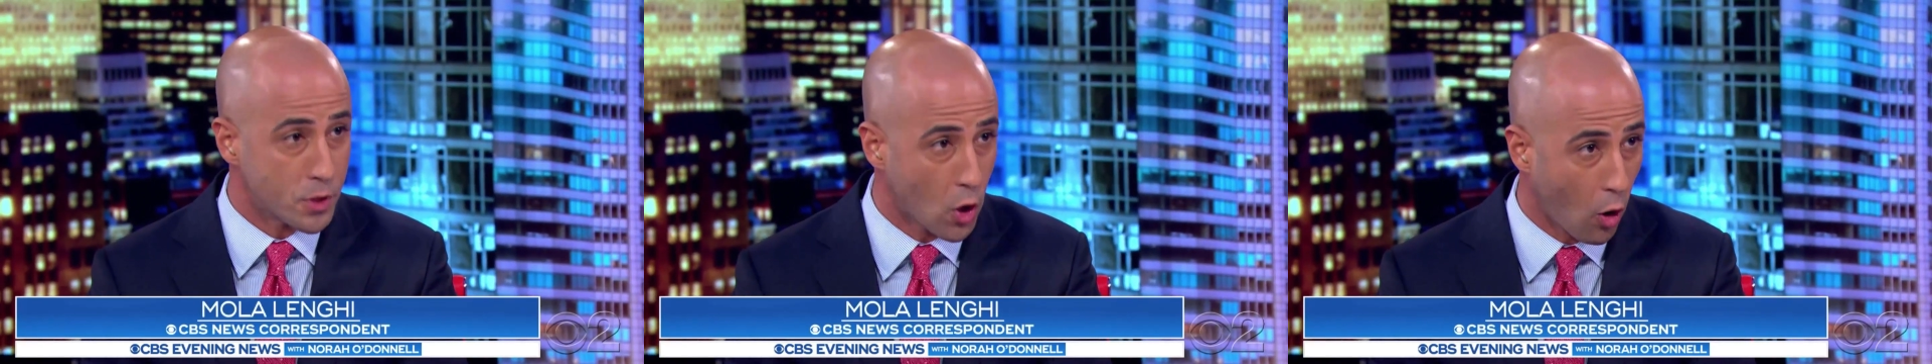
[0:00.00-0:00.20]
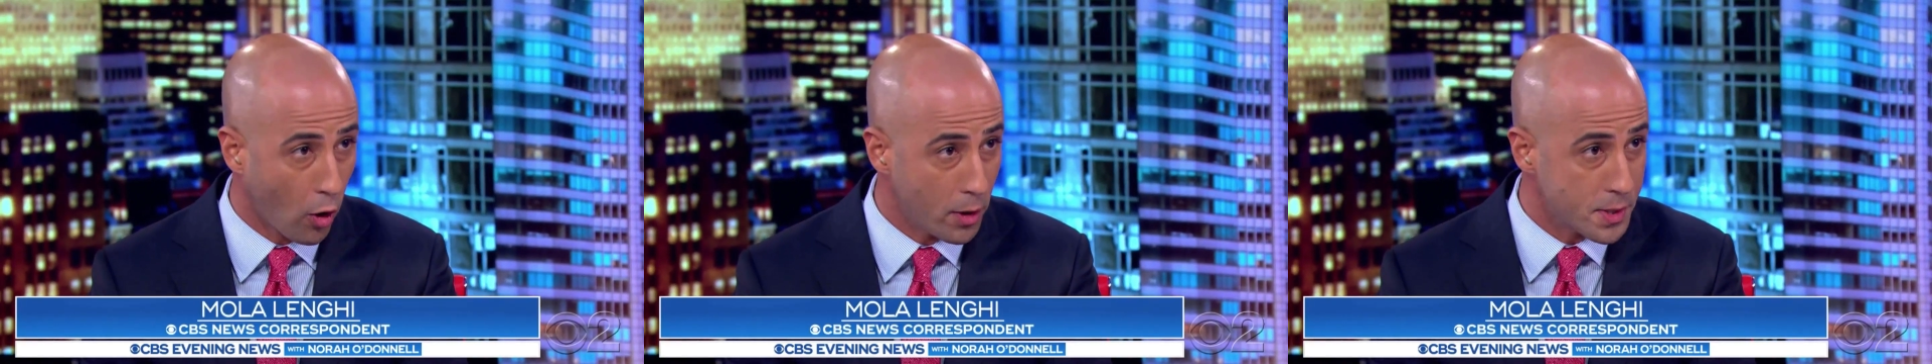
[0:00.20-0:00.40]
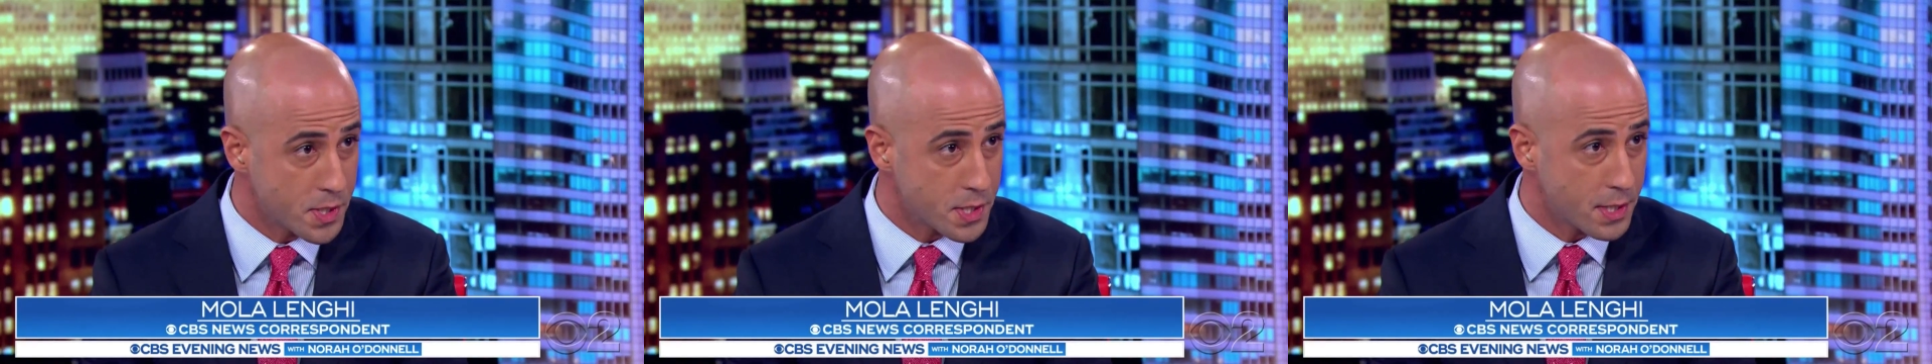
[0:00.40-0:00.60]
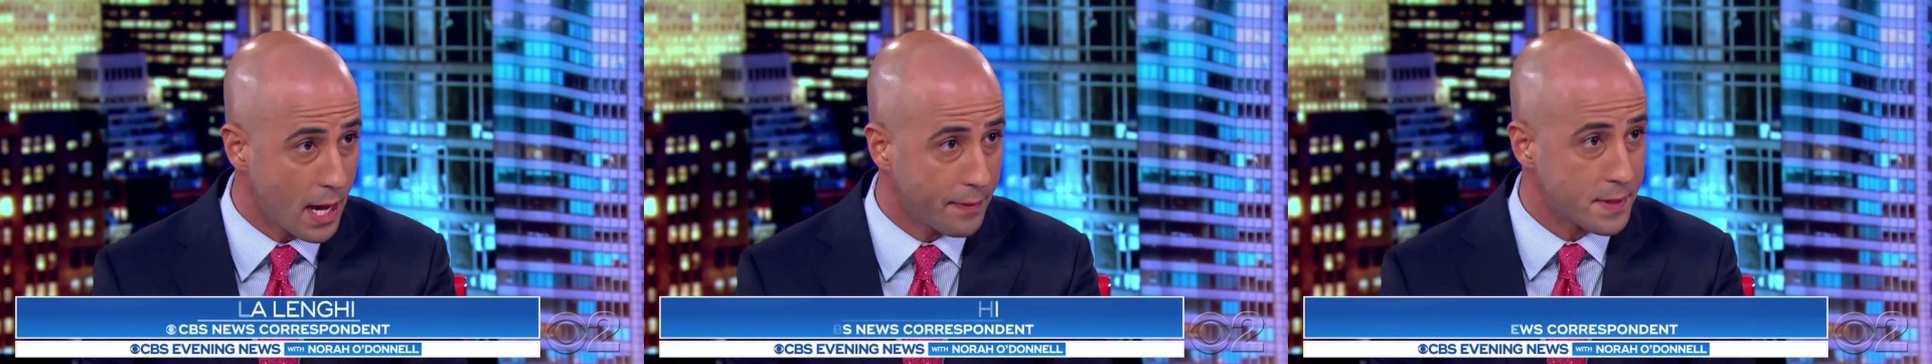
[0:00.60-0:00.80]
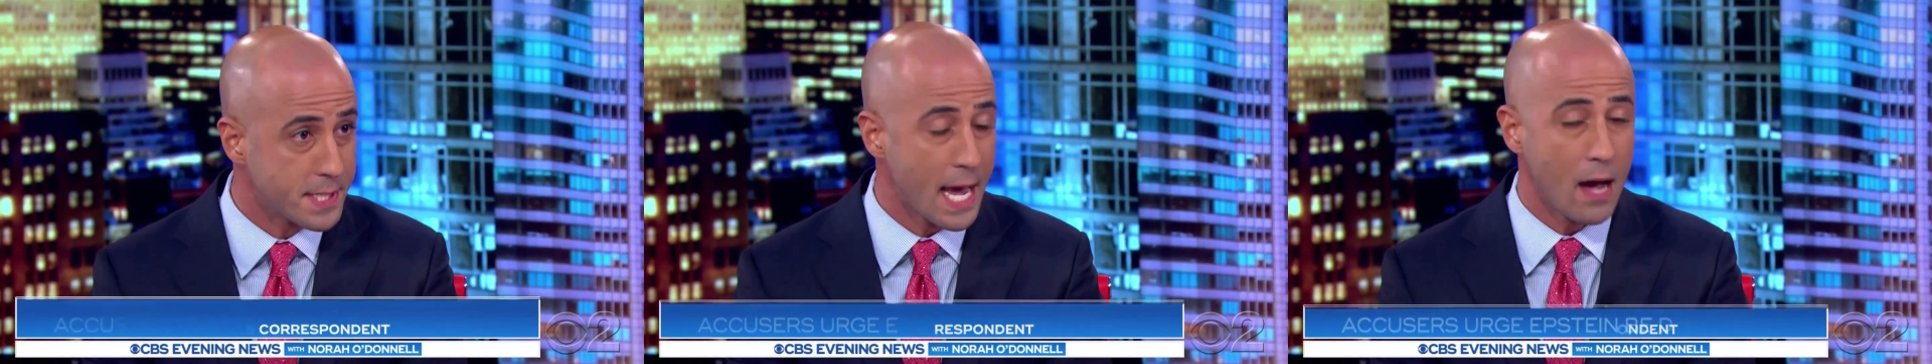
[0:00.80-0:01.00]
guards
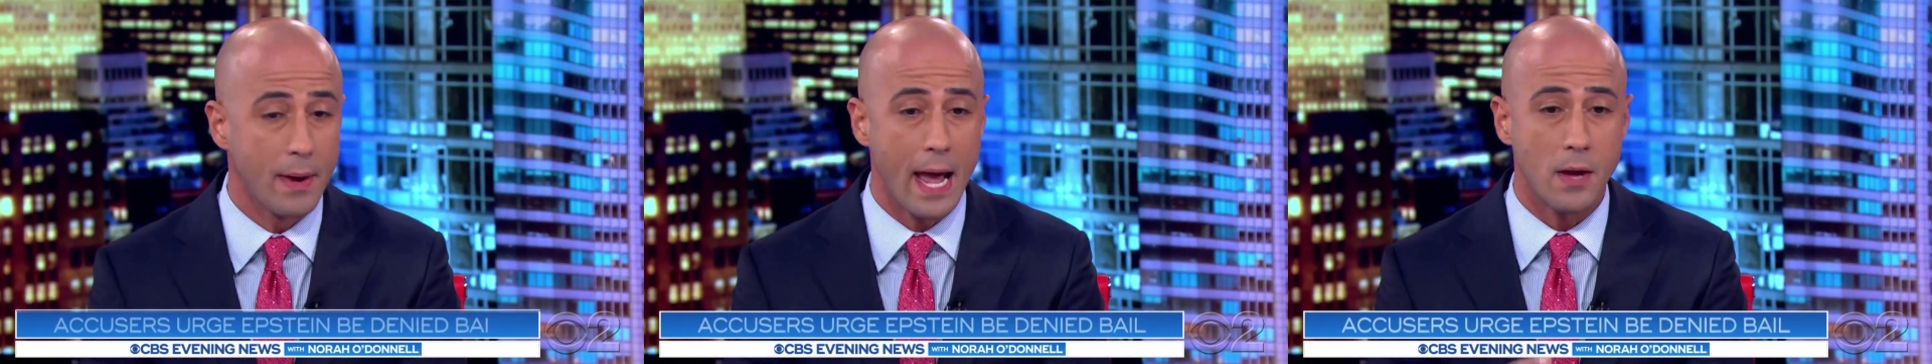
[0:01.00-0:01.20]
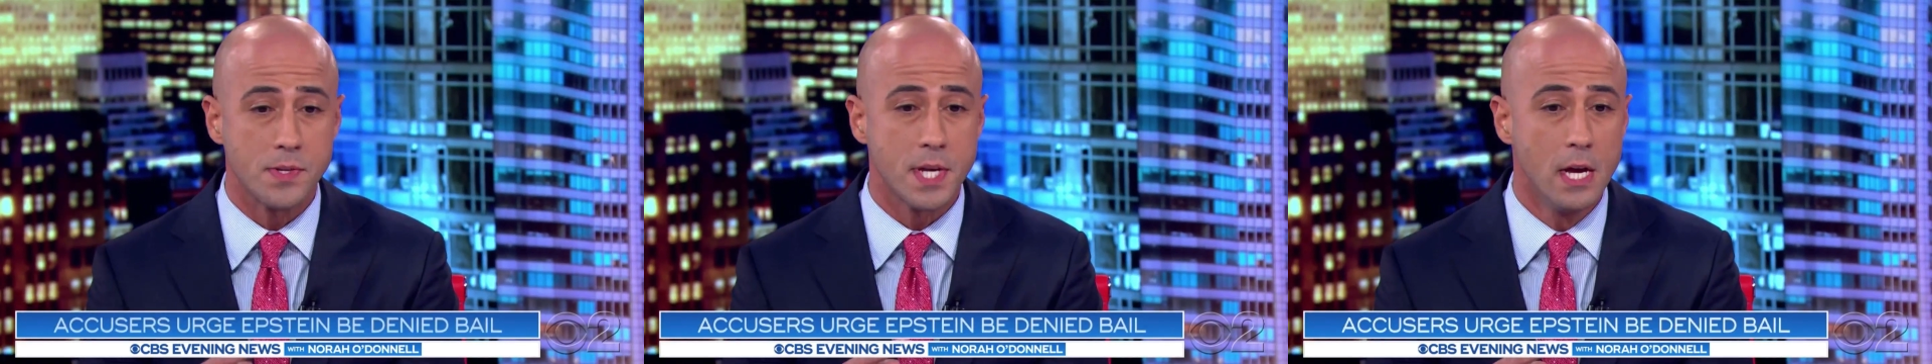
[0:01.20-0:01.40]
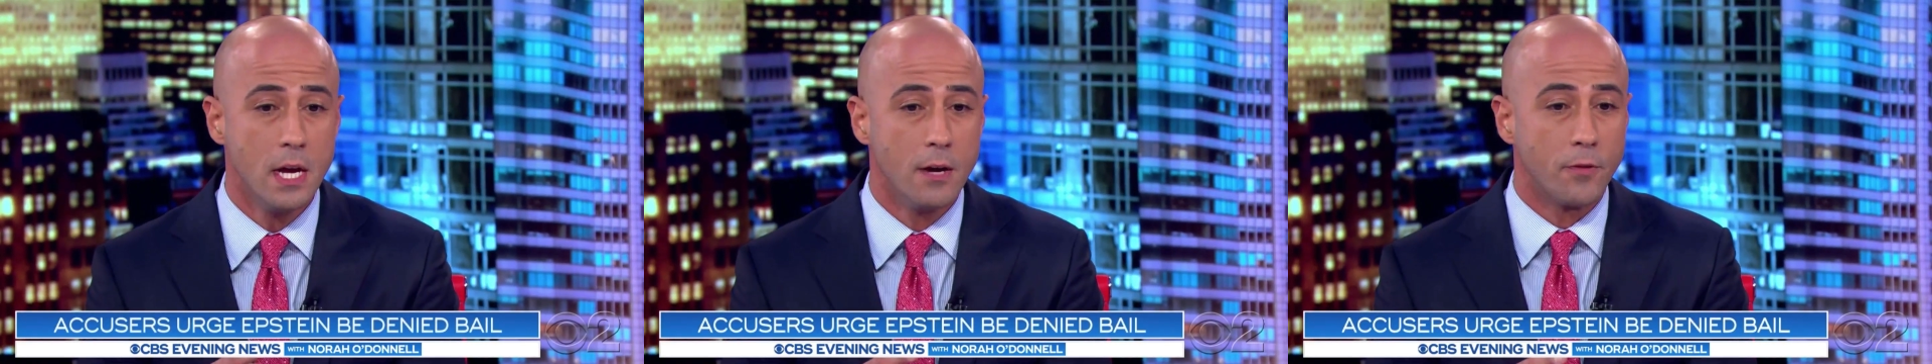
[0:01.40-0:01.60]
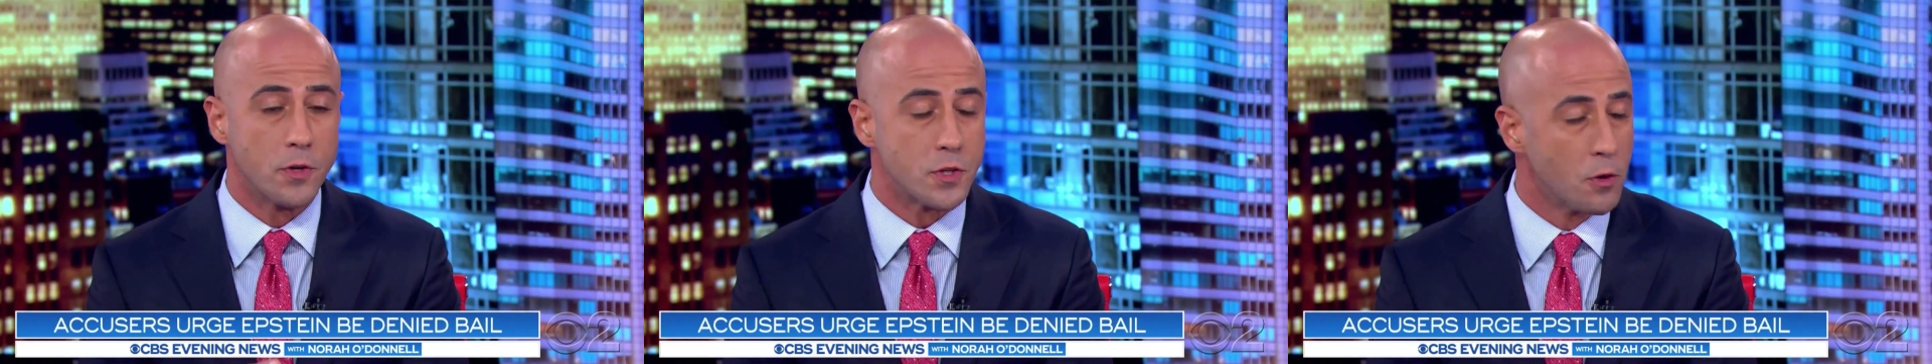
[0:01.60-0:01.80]
at the townhouse for.